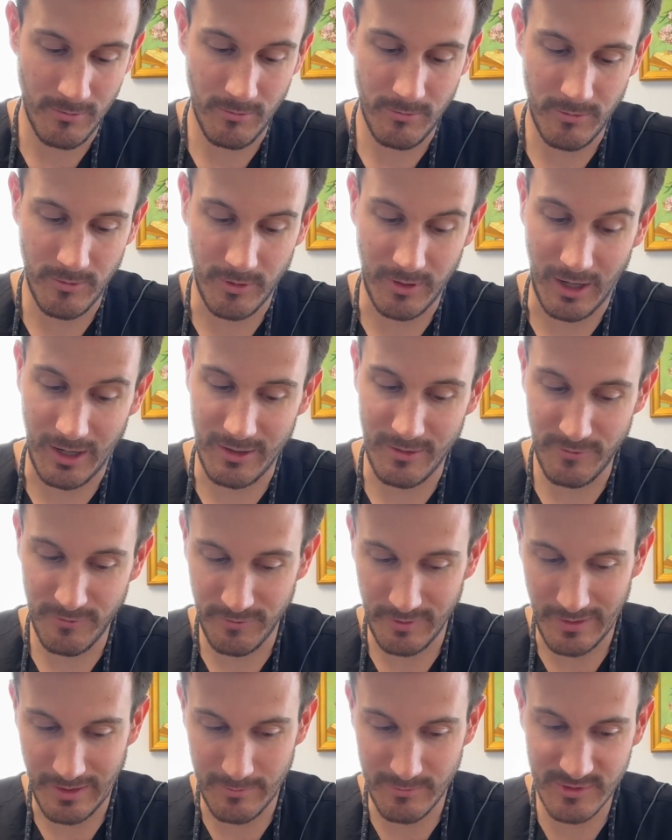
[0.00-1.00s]
they're kind of
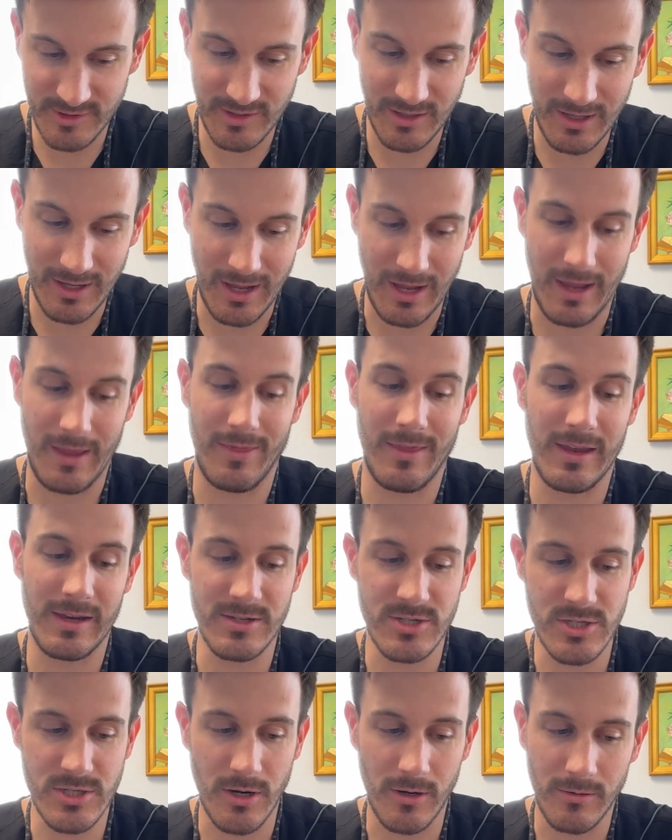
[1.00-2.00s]
flimsy, and they
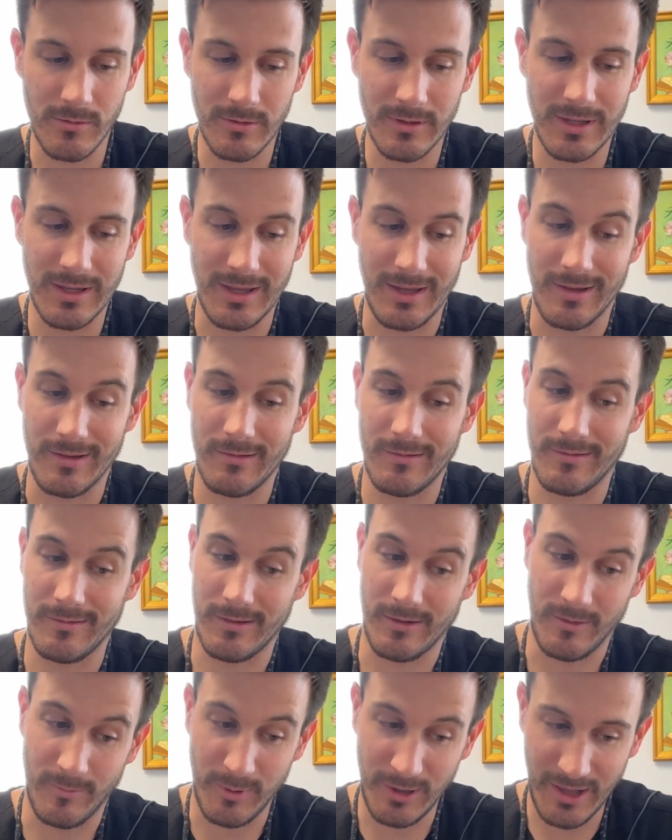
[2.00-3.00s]
don't get a
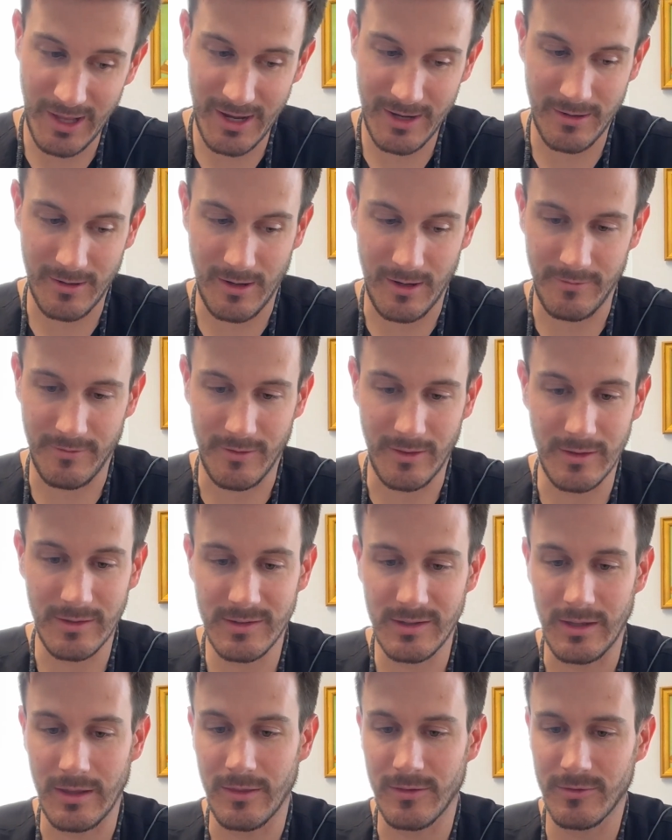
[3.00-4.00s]
lot of plaque off of the
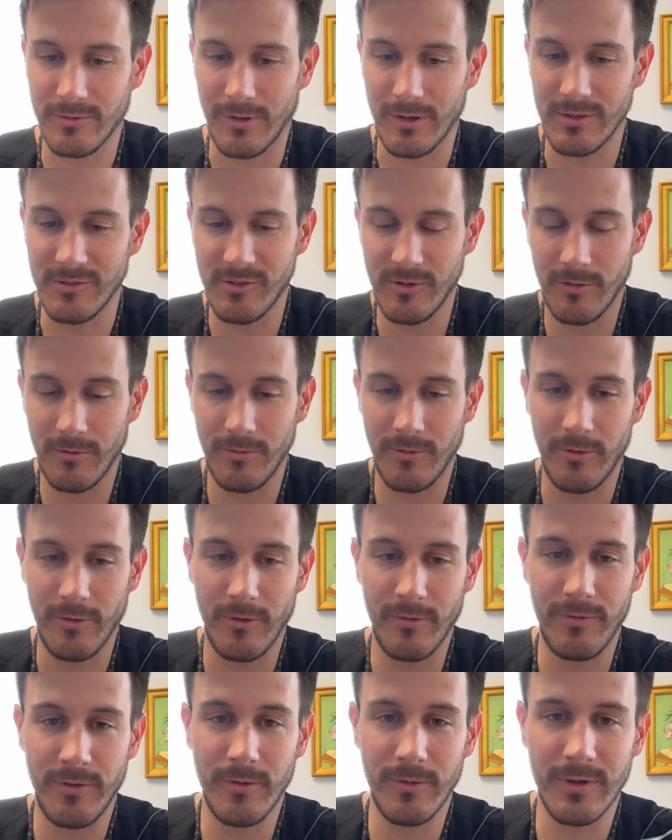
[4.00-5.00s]
teeth. So I don't know
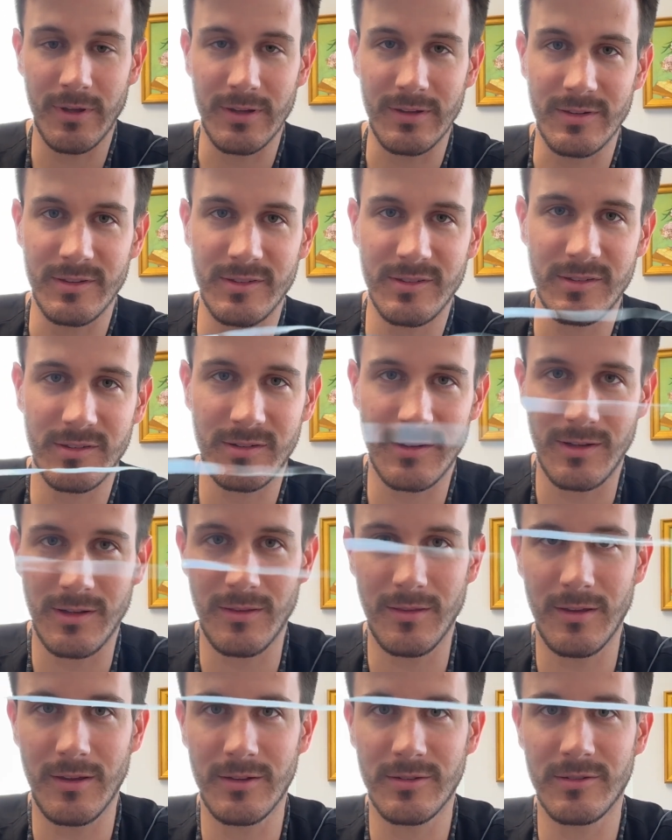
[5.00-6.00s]
if you can see
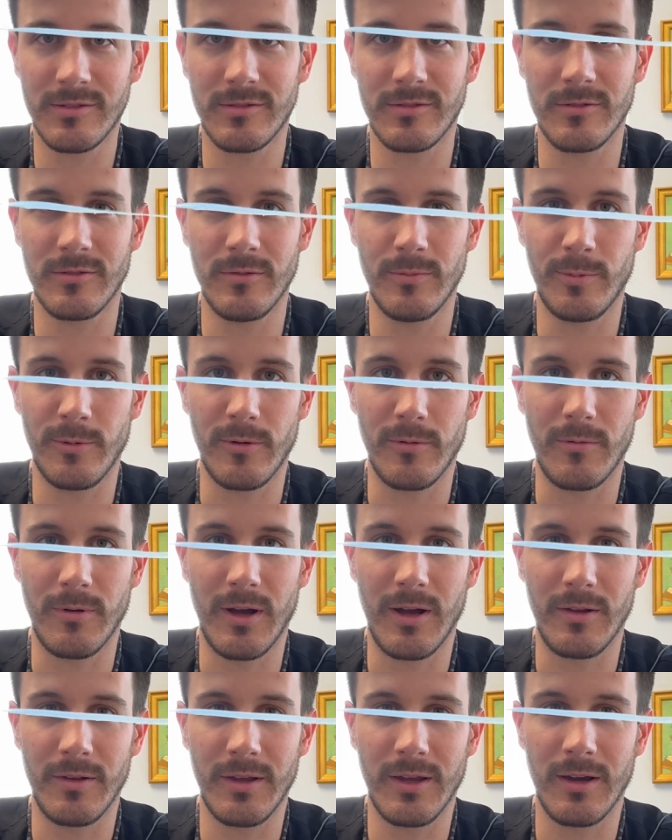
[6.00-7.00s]
this super
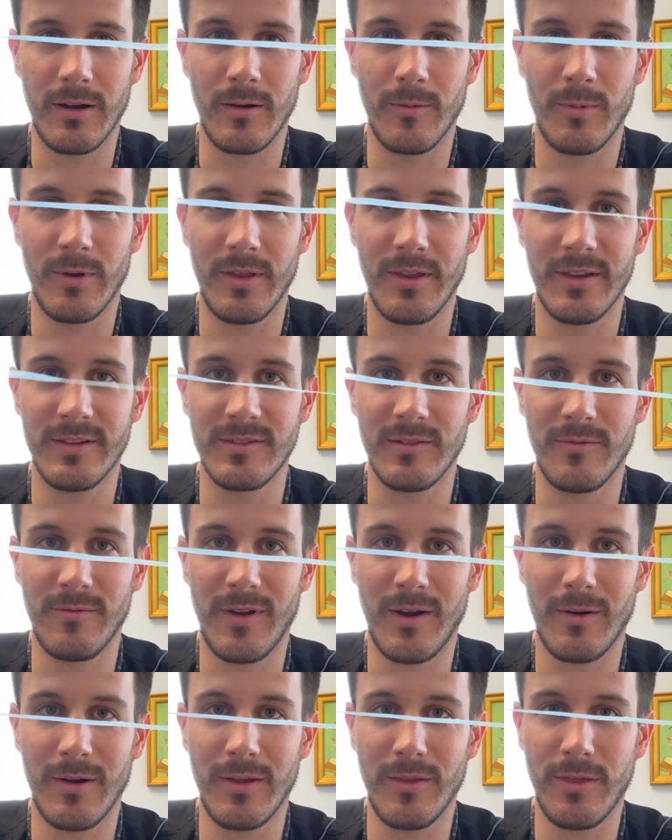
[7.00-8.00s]
well here, but it's a
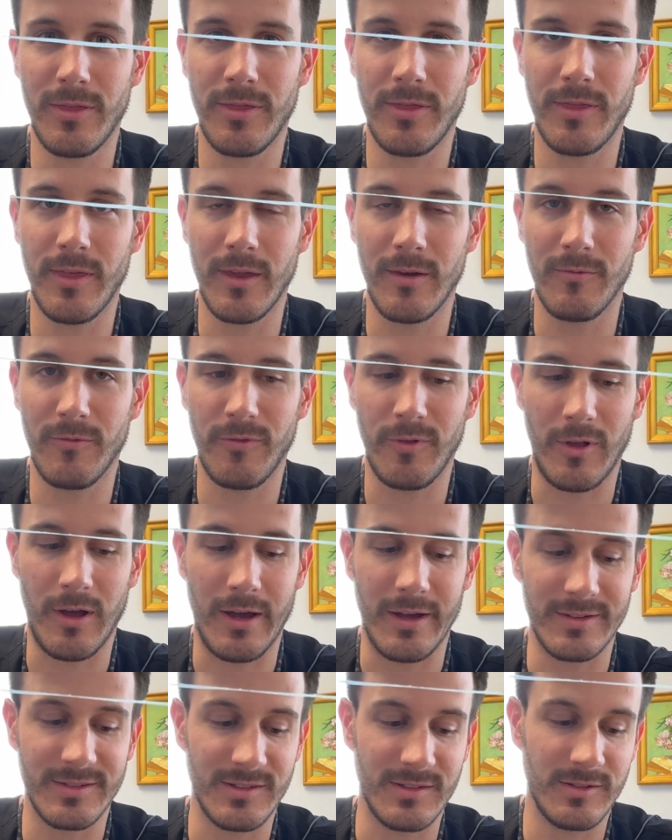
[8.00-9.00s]
very thin
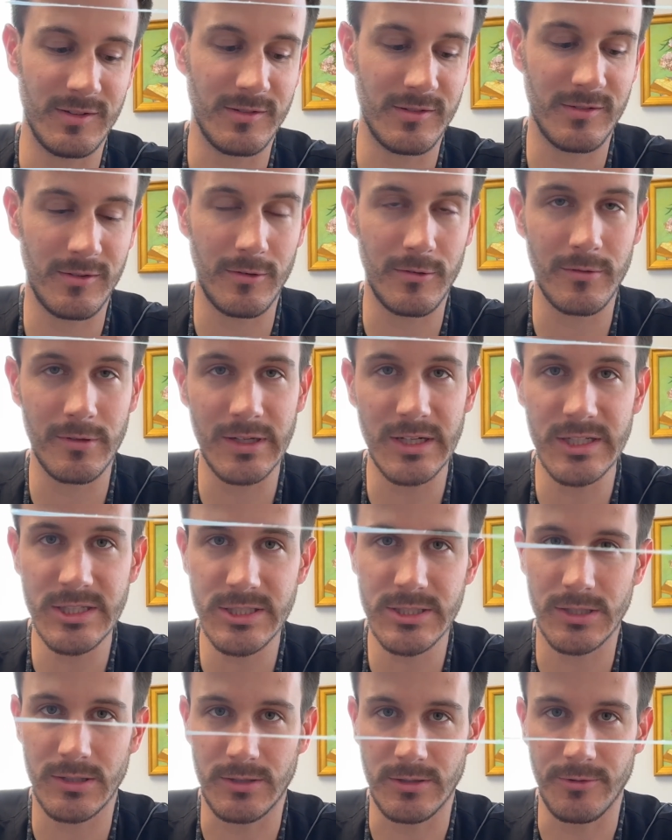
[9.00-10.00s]
floss. This is the
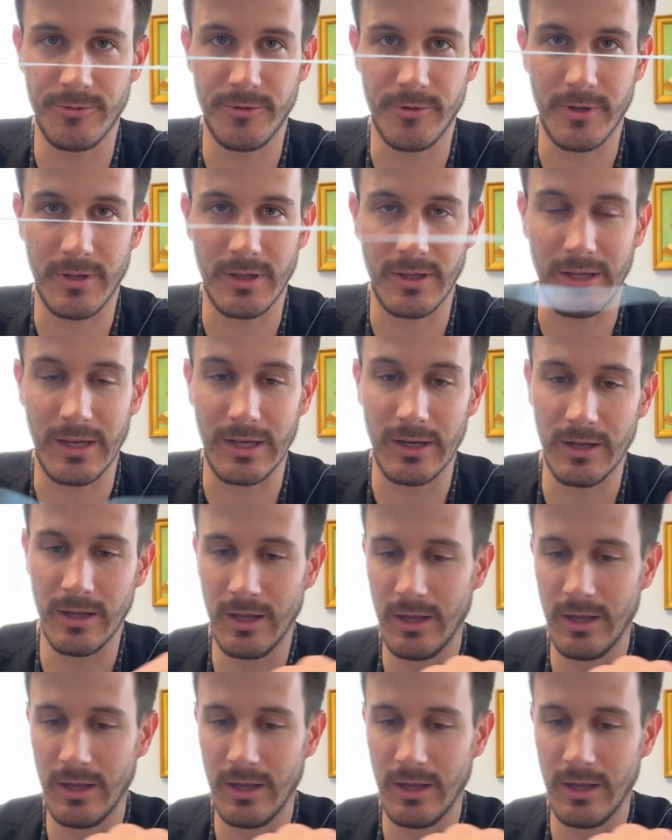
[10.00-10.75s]
Reach Ultra Clean.